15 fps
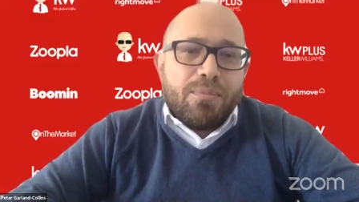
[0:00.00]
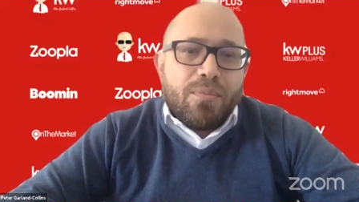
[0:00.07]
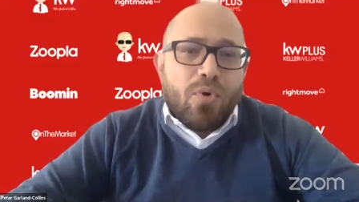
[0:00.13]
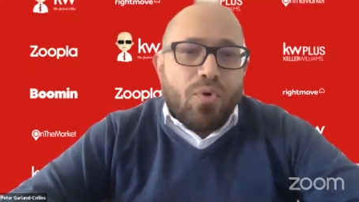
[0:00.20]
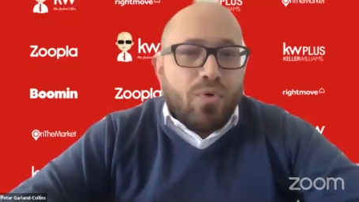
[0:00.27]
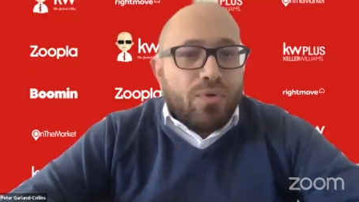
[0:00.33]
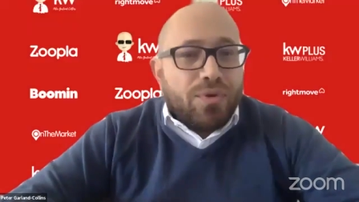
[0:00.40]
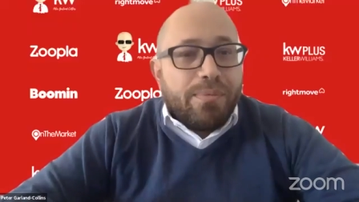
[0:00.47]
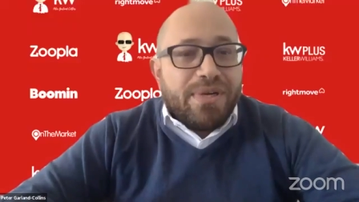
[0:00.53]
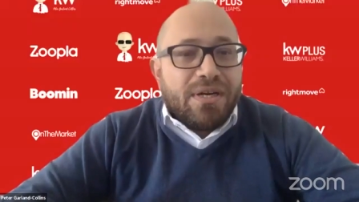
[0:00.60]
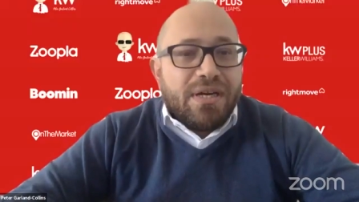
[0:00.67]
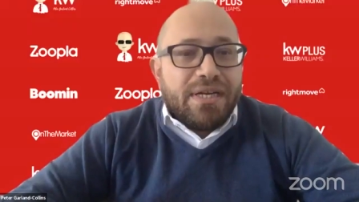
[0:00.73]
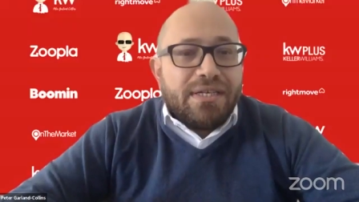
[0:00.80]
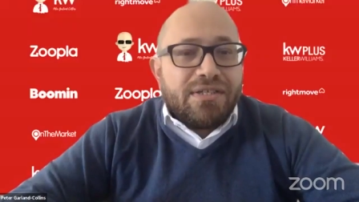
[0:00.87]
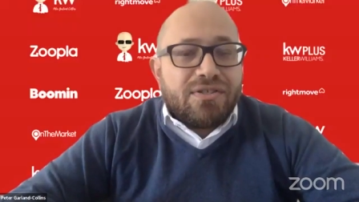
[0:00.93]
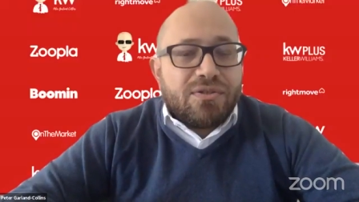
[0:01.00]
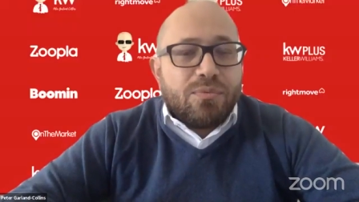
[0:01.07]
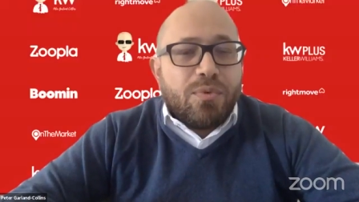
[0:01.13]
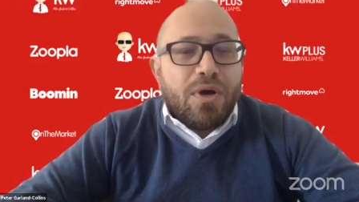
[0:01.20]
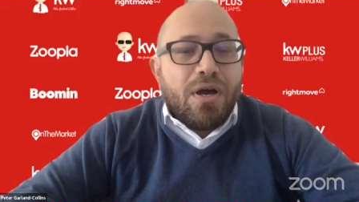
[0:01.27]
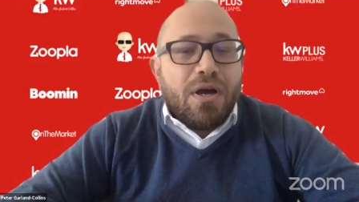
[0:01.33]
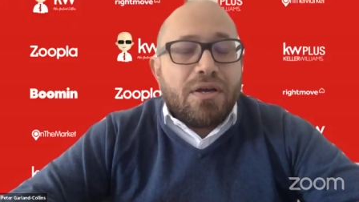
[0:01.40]
or the Middle East to
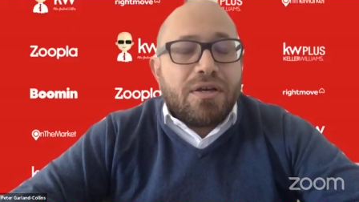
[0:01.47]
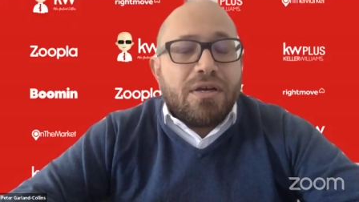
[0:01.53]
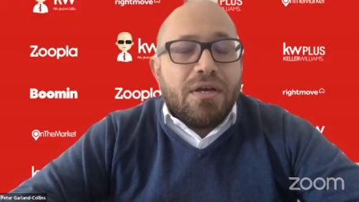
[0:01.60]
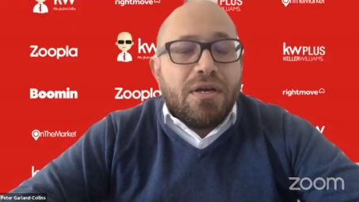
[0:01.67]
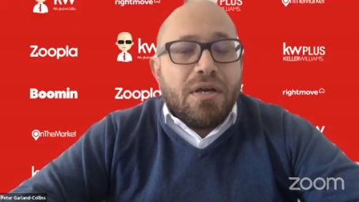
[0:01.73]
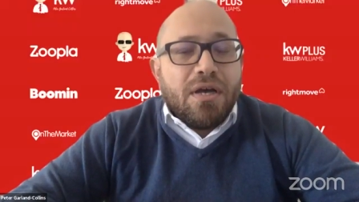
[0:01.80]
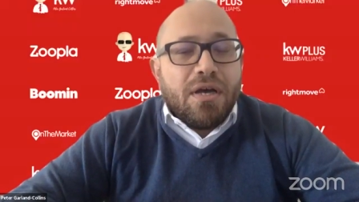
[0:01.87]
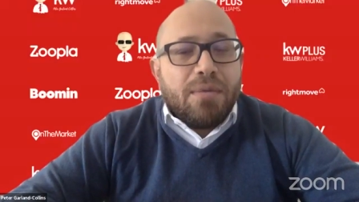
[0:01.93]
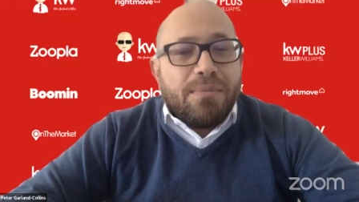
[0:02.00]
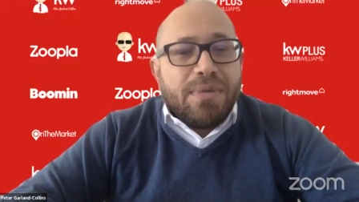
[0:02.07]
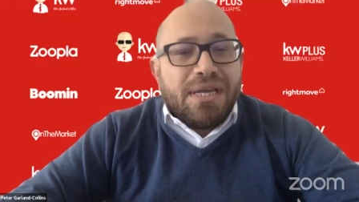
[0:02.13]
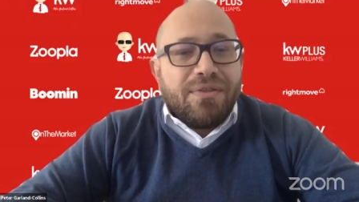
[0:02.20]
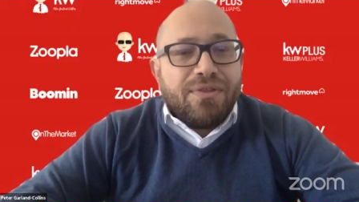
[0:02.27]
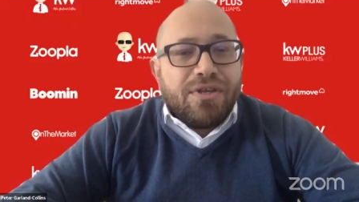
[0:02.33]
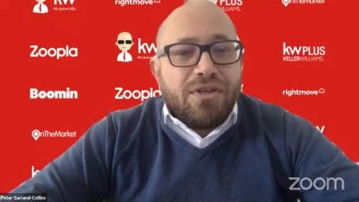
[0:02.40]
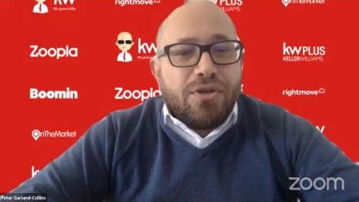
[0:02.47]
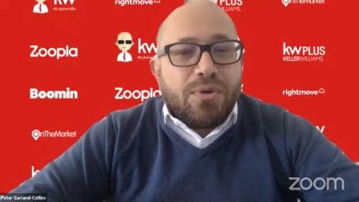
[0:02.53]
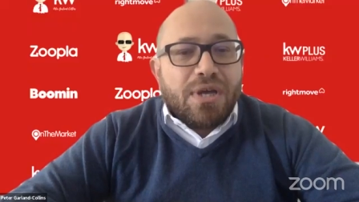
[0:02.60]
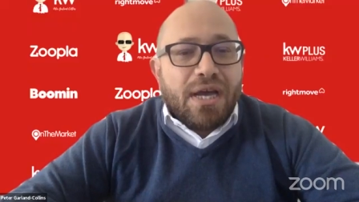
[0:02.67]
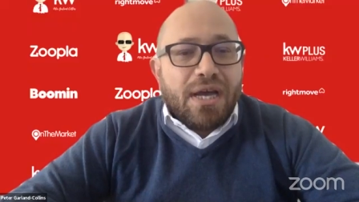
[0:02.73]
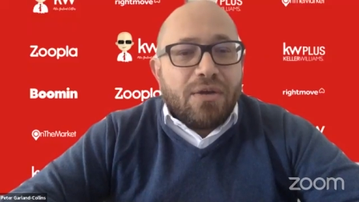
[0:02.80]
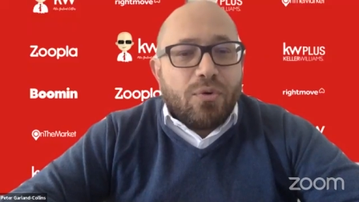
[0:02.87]
work in the
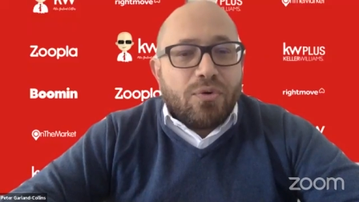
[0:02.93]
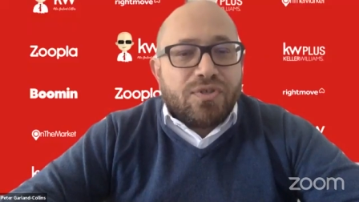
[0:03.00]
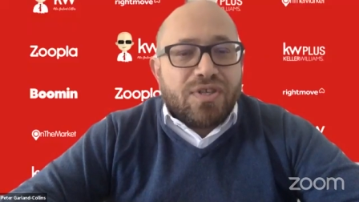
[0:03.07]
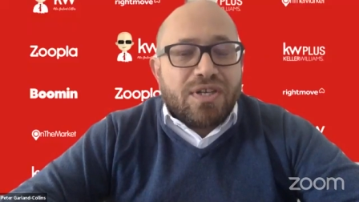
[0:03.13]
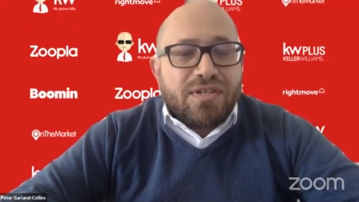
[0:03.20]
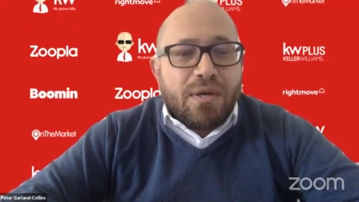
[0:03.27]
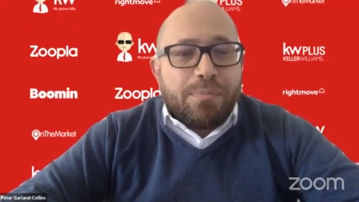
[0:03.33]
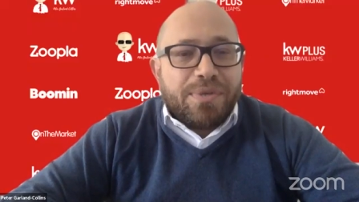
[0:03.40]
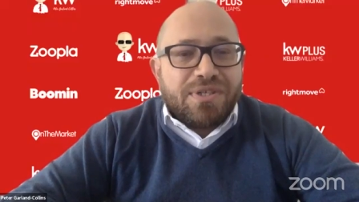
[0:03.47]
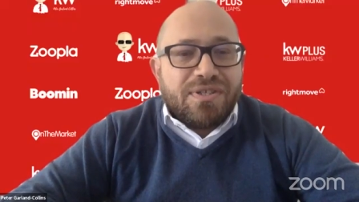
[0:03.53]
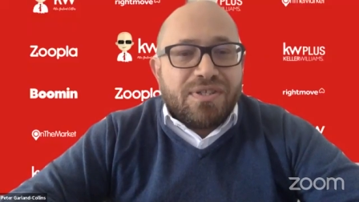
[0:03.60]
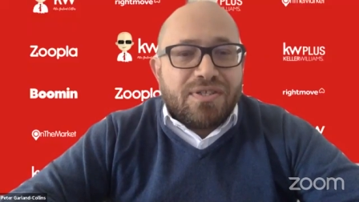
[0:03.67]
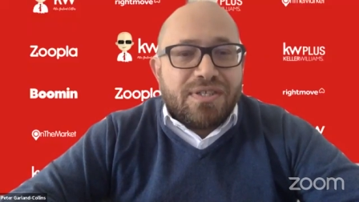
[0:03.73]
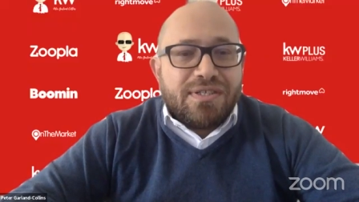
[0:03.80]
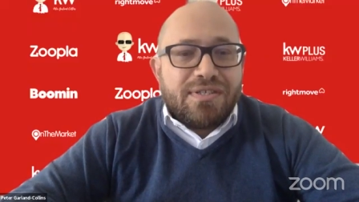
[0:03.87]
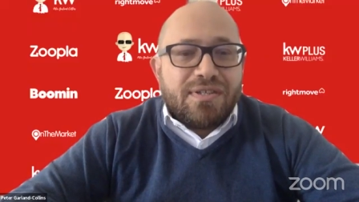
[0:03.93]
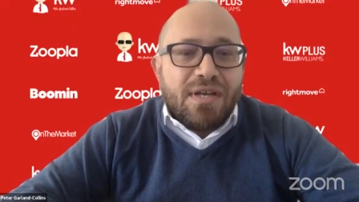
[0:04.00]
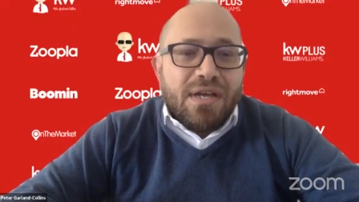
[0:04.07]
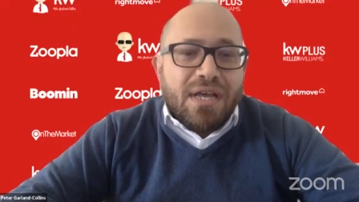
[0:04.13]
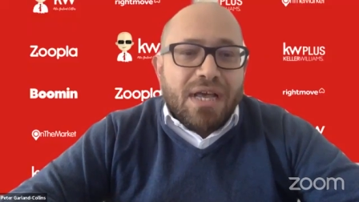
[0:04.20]
UK or set up businesses.